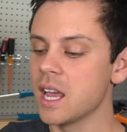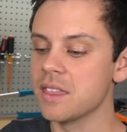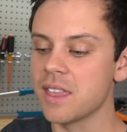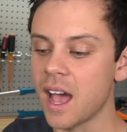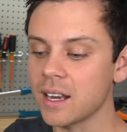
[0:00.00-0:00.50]

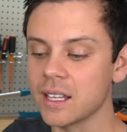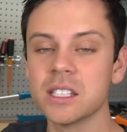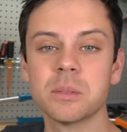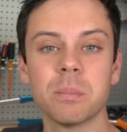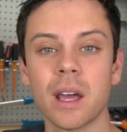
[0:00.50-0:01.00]
And that
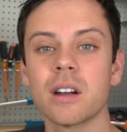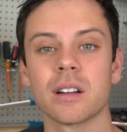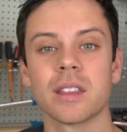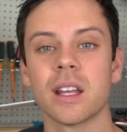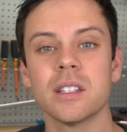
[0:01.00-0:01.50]
is
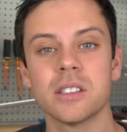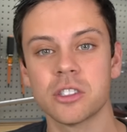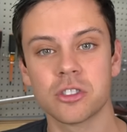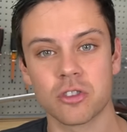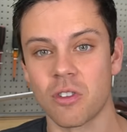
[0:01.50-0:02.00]
better. That is a
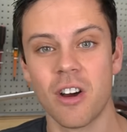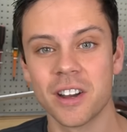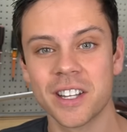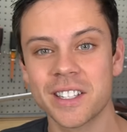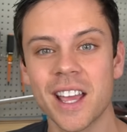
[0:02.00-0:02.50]

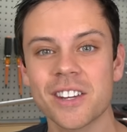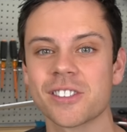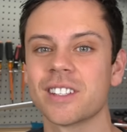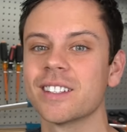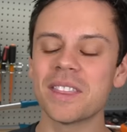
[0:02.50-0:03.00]
strong connection.